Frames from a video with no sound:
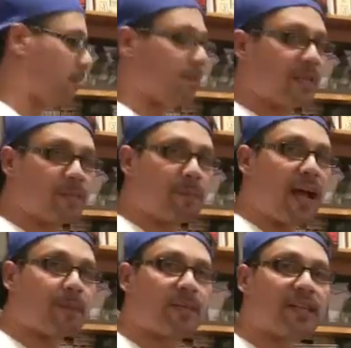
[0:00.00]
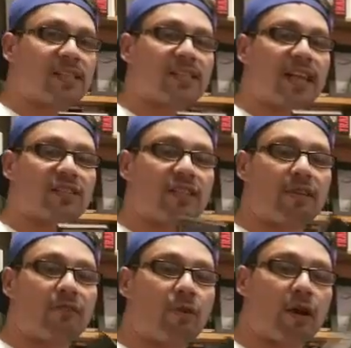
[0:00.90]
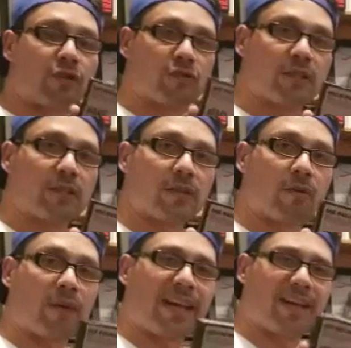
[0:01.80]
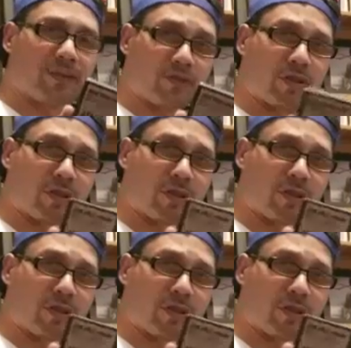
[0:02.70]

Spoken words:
Miss Pac-Man. This is actually a 400 or 800